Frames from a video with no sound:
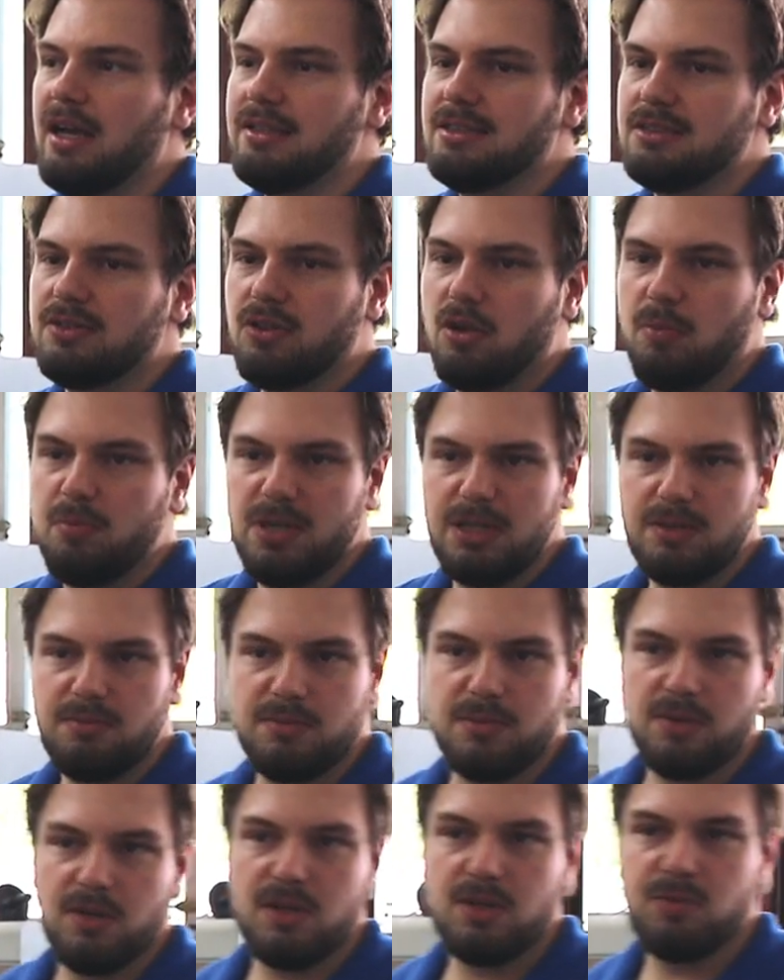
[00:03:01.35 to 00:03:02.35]
and the complete
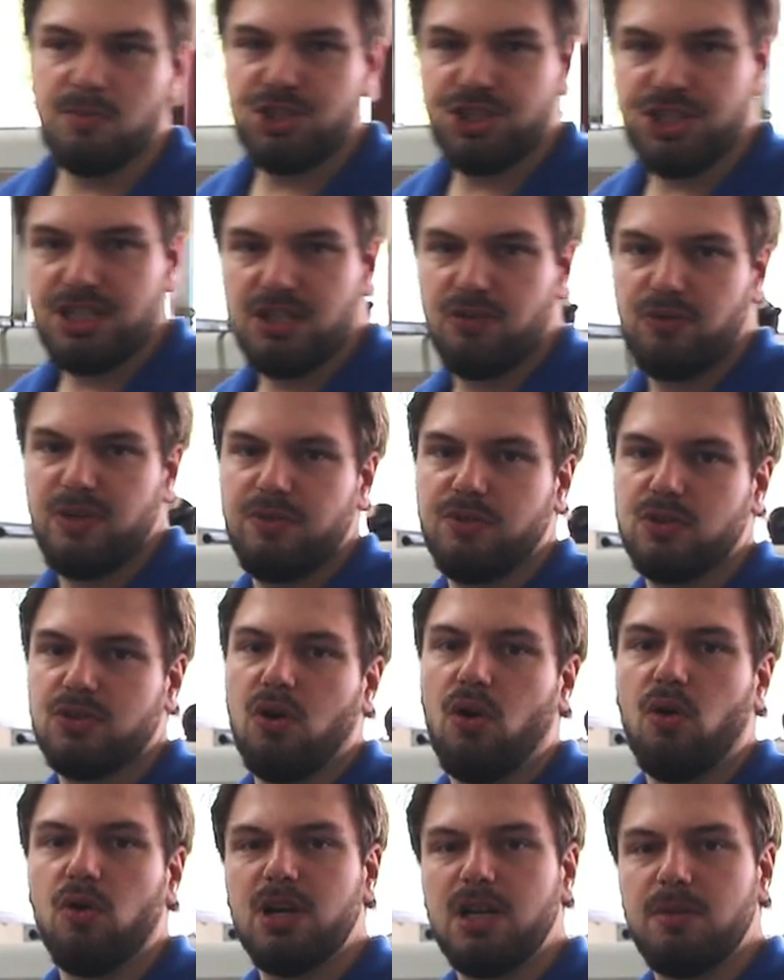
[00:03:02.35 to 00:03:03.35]
machinery would
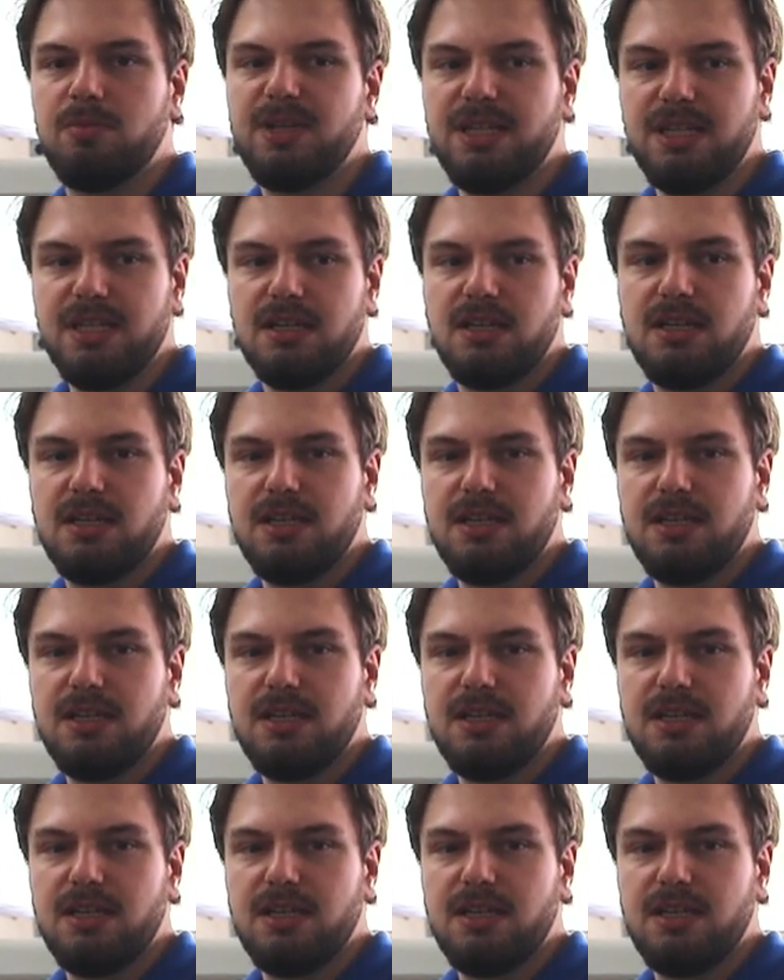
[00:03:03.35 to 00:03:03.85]
only be